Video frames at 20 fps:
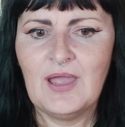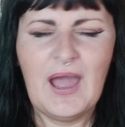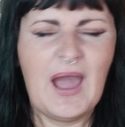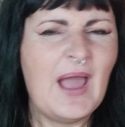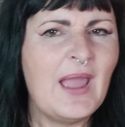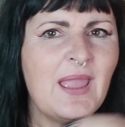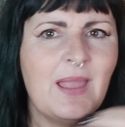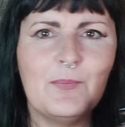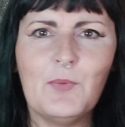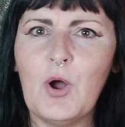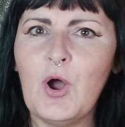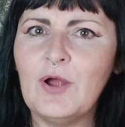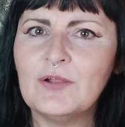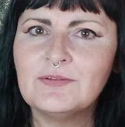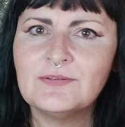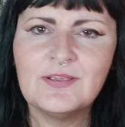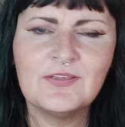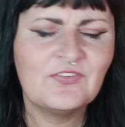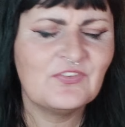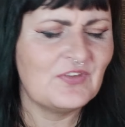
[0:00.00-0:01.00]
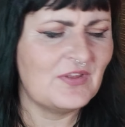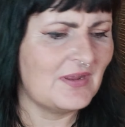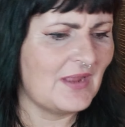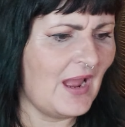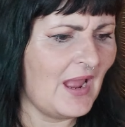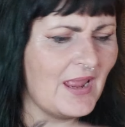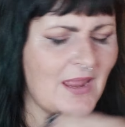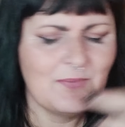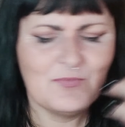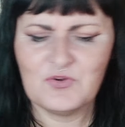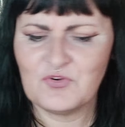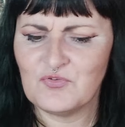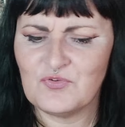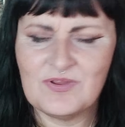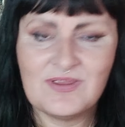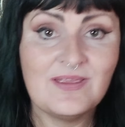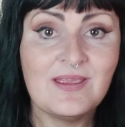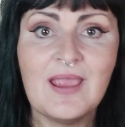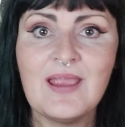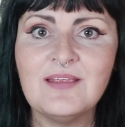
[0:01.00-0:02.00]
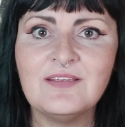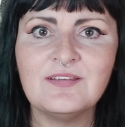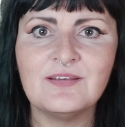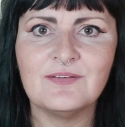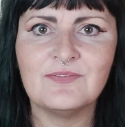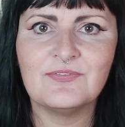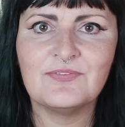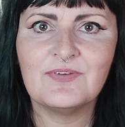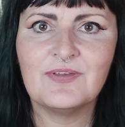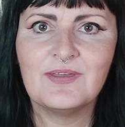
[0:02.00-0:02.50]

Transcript: I am artistic. I am creative